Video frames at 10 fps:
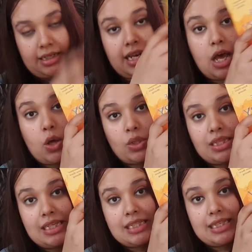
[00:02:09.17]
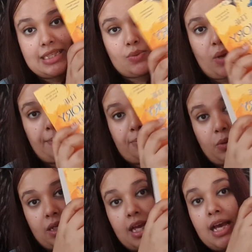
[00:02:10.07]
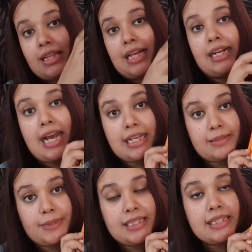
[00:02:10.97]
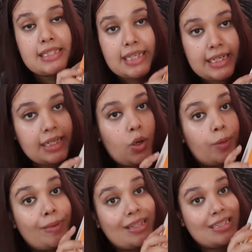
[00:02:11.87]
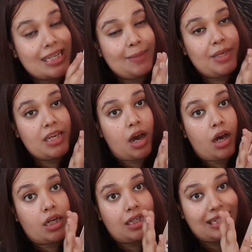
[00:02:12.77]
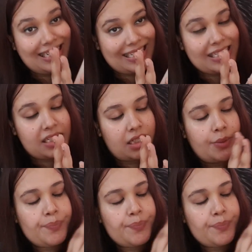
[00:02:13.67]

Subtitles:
Now this is one book that has been sitting on my TBR list